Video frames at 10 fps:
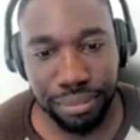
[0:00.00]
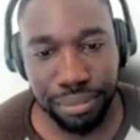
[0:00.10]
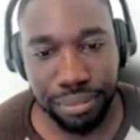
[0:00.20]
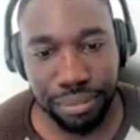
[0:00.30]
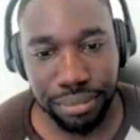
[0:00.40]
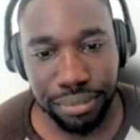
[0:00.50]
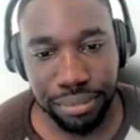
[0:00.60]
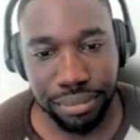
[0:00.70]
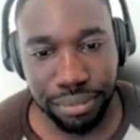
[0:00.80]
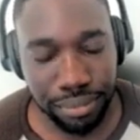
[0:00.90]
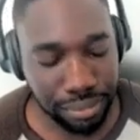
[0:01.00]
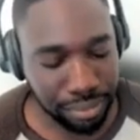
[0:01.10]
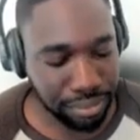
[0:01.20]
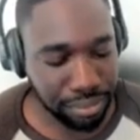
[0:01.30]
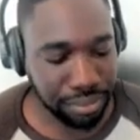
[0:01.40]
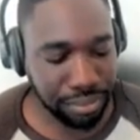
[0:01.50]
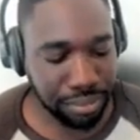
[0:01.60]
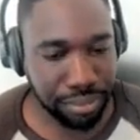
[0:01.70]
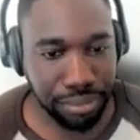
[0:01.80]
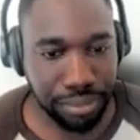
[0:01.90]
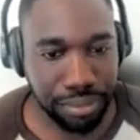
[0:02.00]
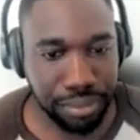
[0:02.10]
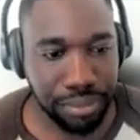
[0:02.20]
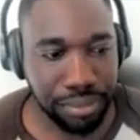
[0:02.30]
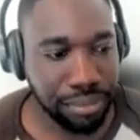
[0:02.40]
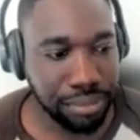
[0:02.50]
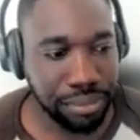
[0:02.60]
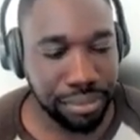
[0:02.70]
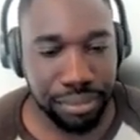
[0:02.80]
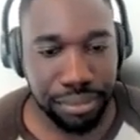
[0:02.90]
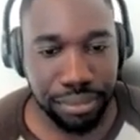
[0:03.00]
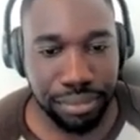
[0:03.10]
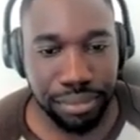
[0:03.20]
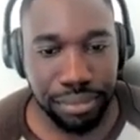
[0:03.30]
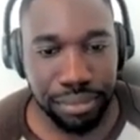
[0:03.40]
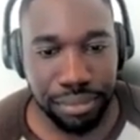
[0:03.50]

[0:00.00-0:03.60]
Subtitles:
No words are spoken by the person on screen.